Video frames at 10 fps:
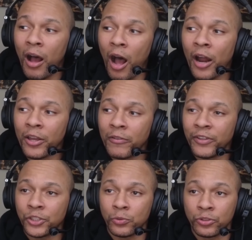audio
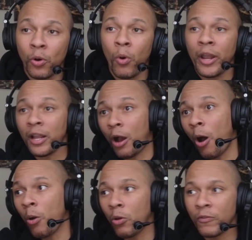visuals going
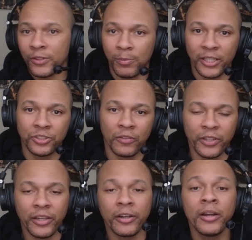all over the place over
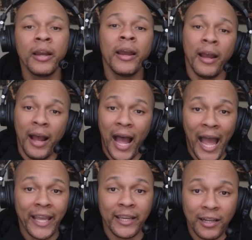here.
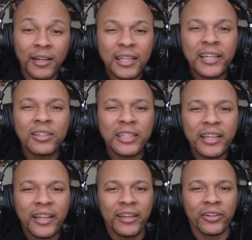I can clearly
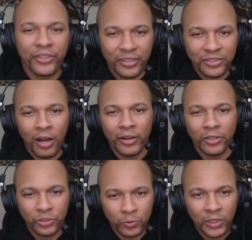hear that this audio
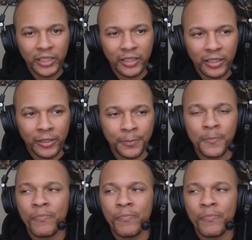is really good.